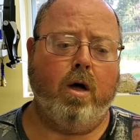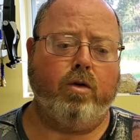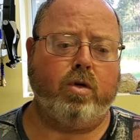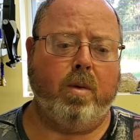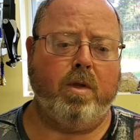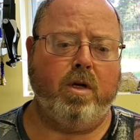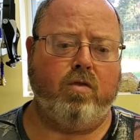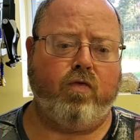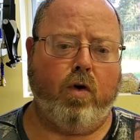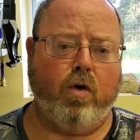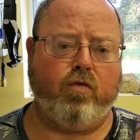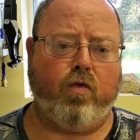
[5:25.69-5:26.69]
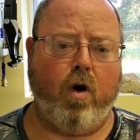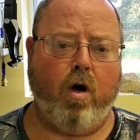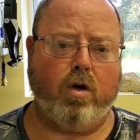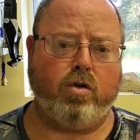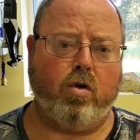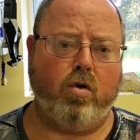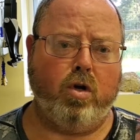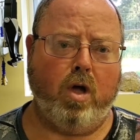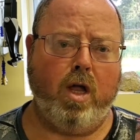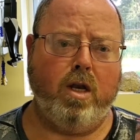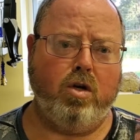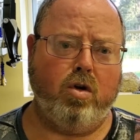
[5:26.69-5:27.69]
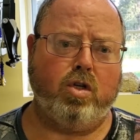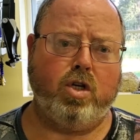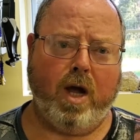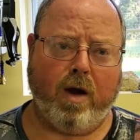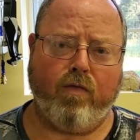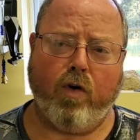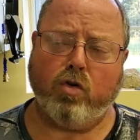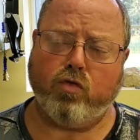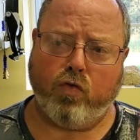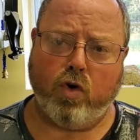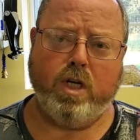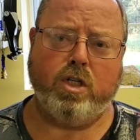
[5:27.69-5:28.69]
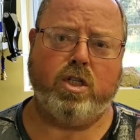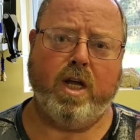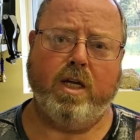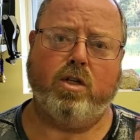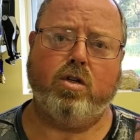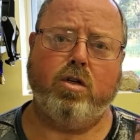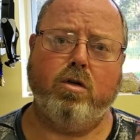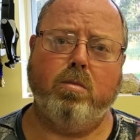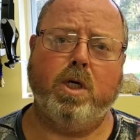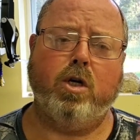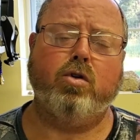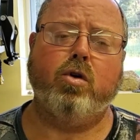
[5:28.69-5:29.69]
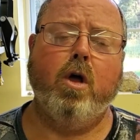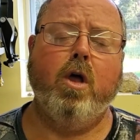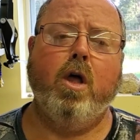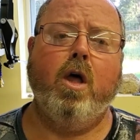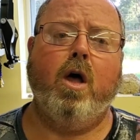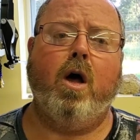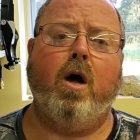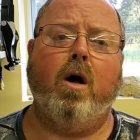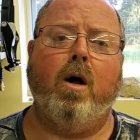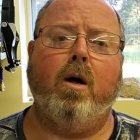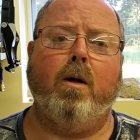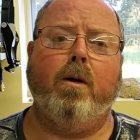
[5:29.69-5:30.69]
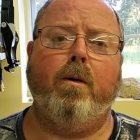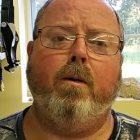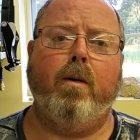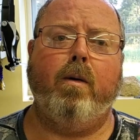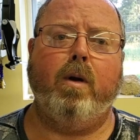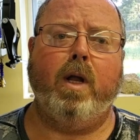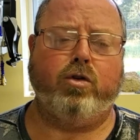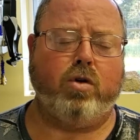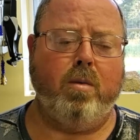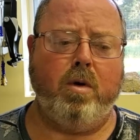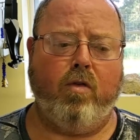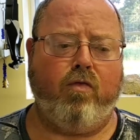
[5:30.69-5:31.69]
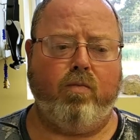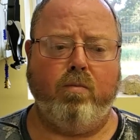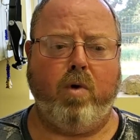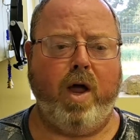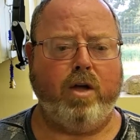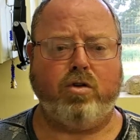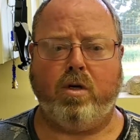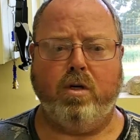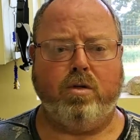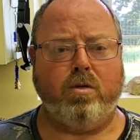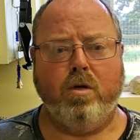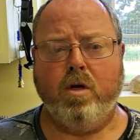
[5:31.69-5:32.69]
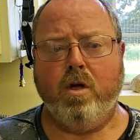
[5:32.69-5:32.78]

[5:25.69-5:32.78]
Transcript: Some of these first frost, and you can check first freeze dates too, because now some of your brassicas,